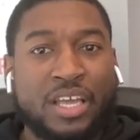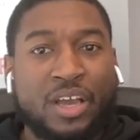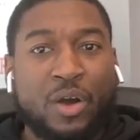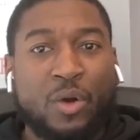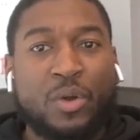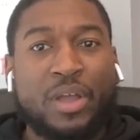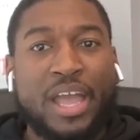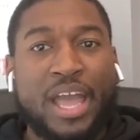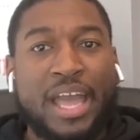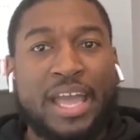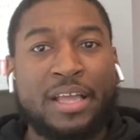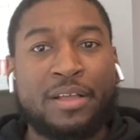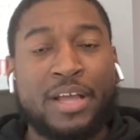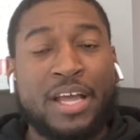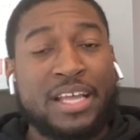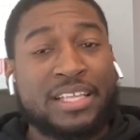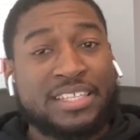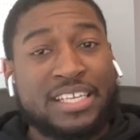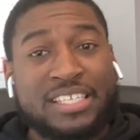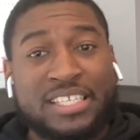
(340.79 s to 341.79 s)
Okay,
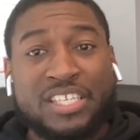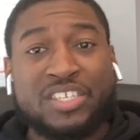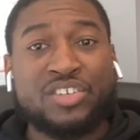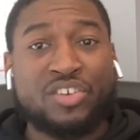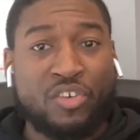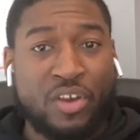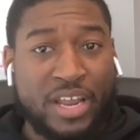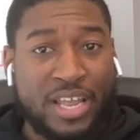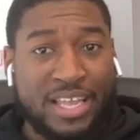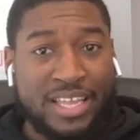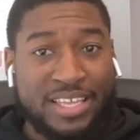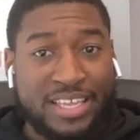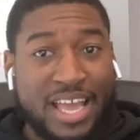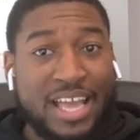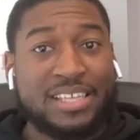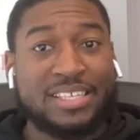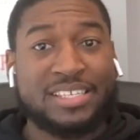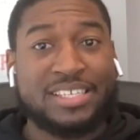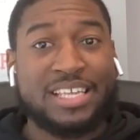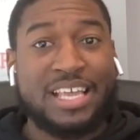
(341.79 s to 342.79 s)
this is great.
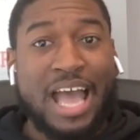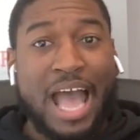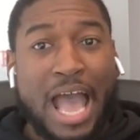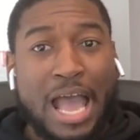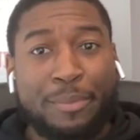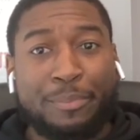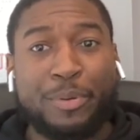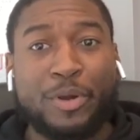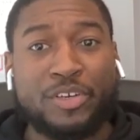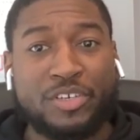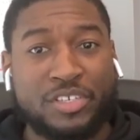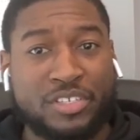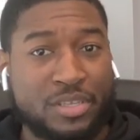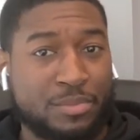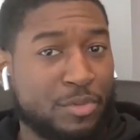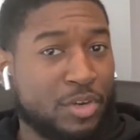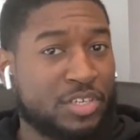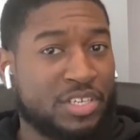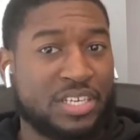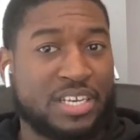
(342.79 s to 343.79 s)
Yes, I purchased the
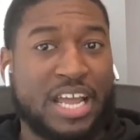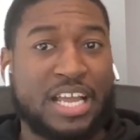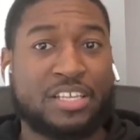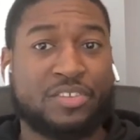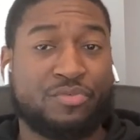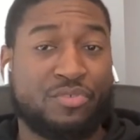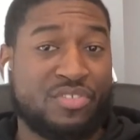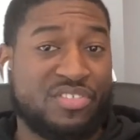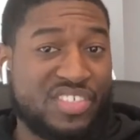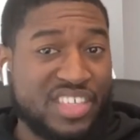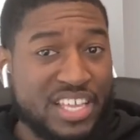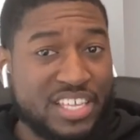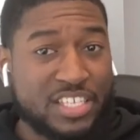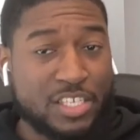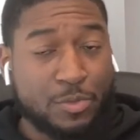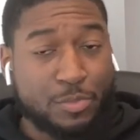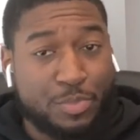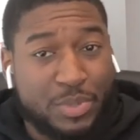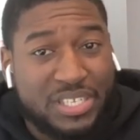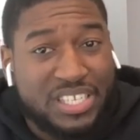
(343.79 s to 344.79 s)
merchandise for this
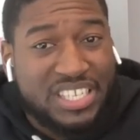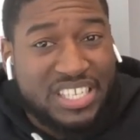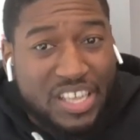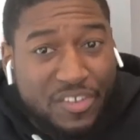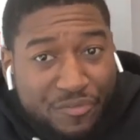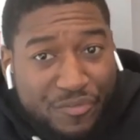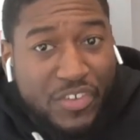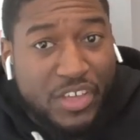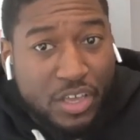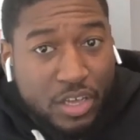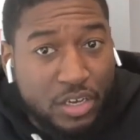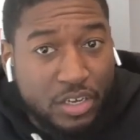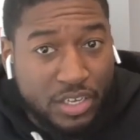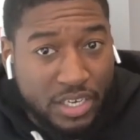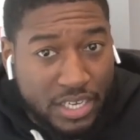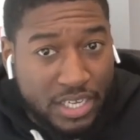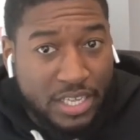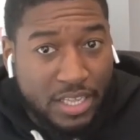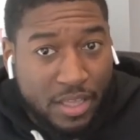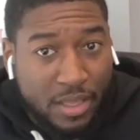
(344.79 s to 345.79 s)
specific
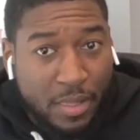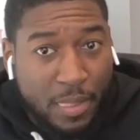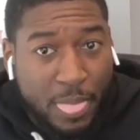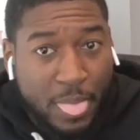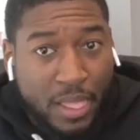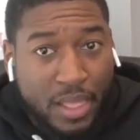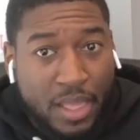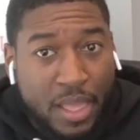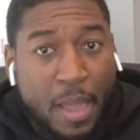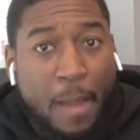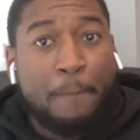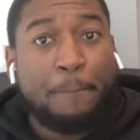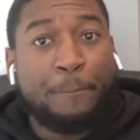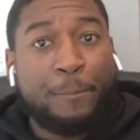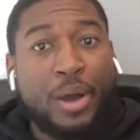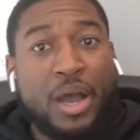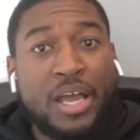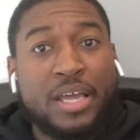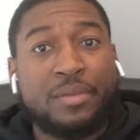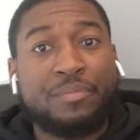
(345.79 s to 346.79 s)
hoodie,
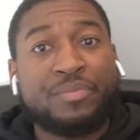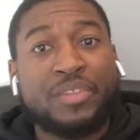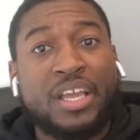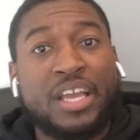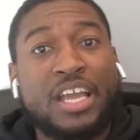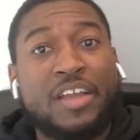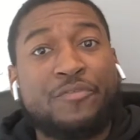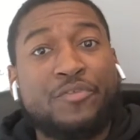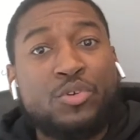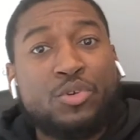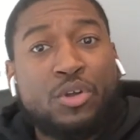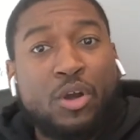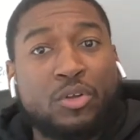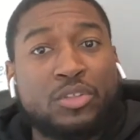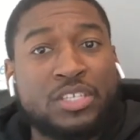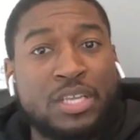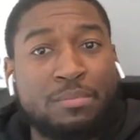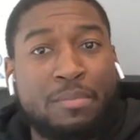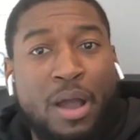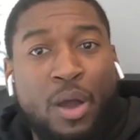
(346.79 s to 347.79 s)
but if you go
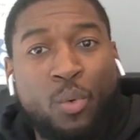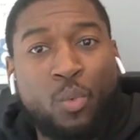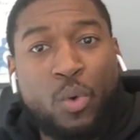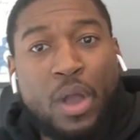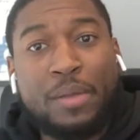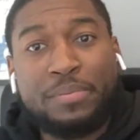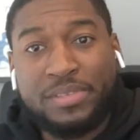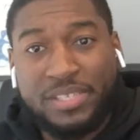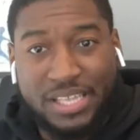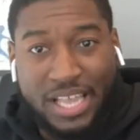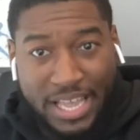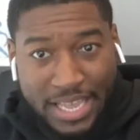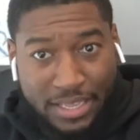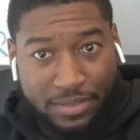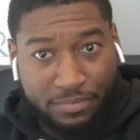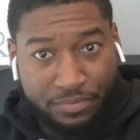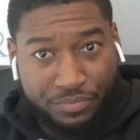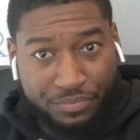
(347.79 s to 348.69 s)
to my website,